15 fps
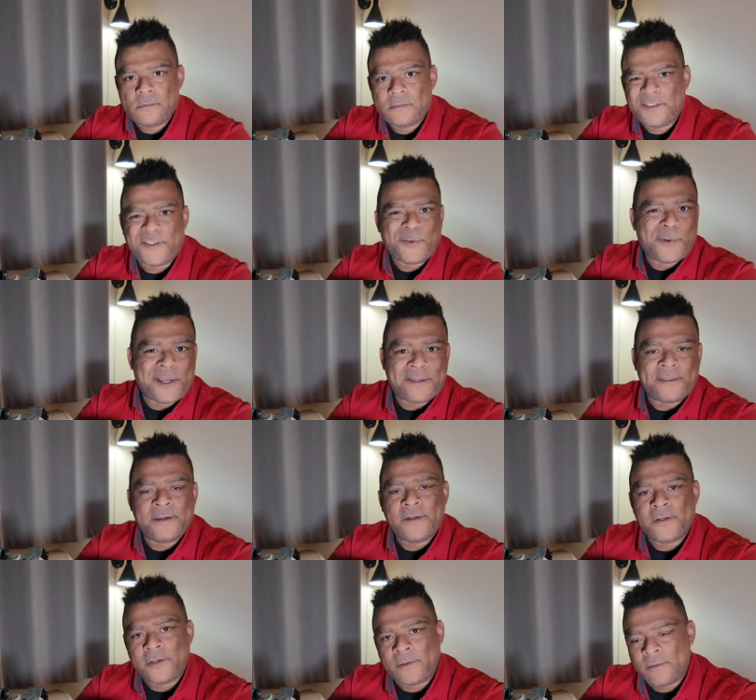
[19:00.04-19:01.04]
it's the right
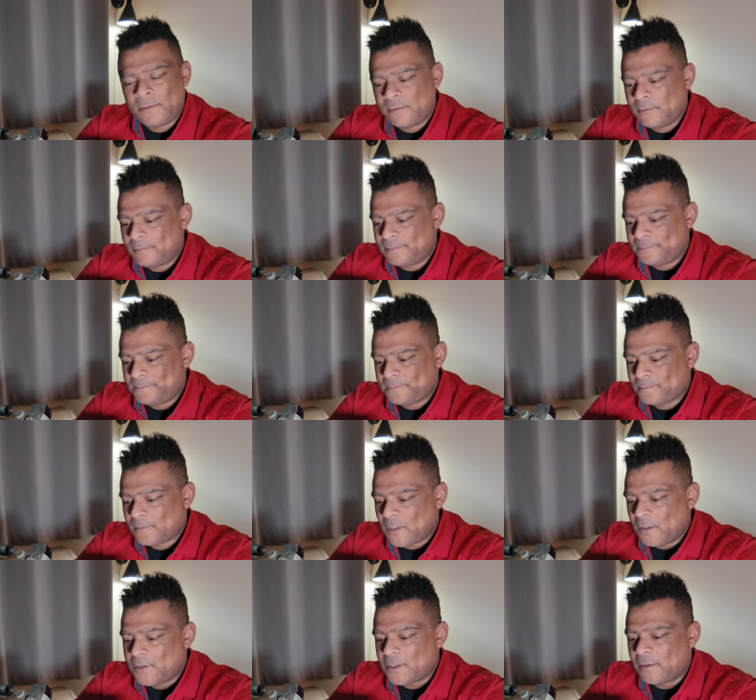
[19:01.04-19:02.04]
thing to do.
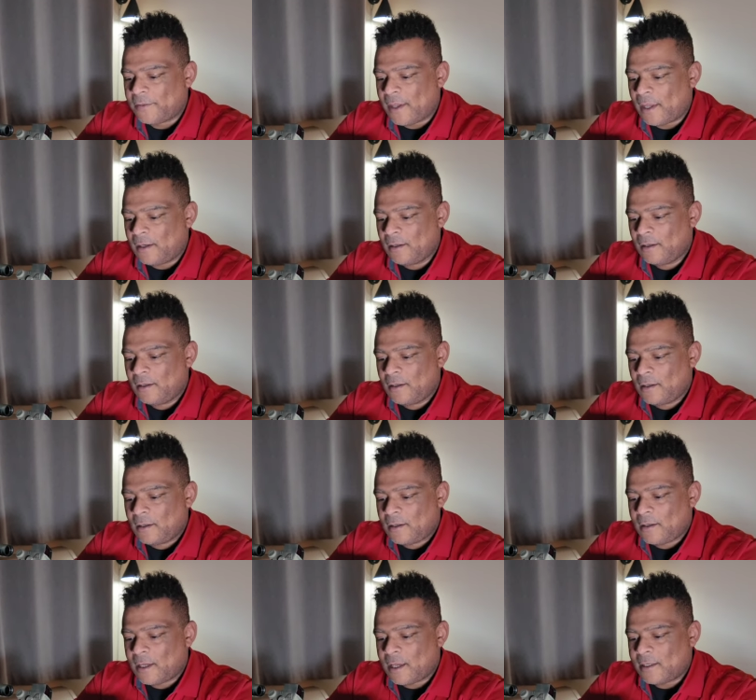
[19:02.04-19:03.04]
Until then,
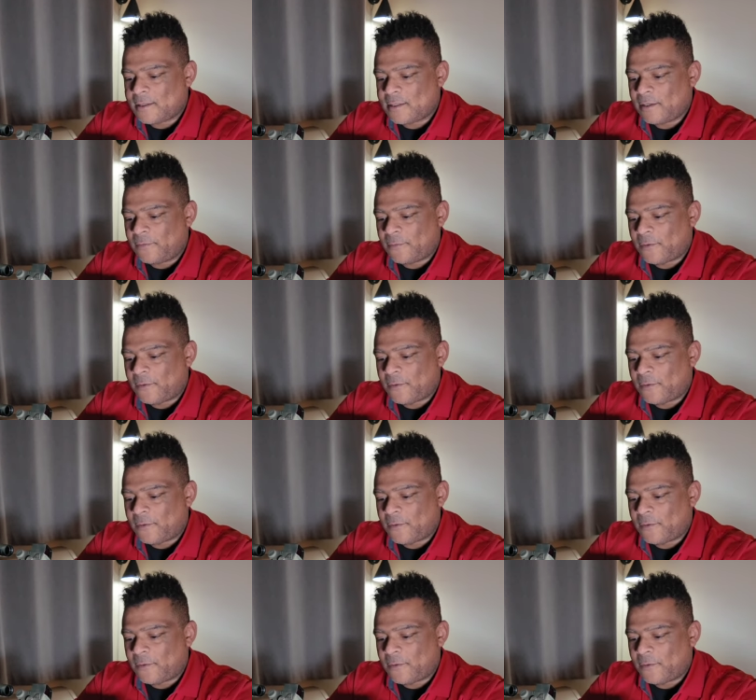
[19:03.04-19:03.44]
you guys stay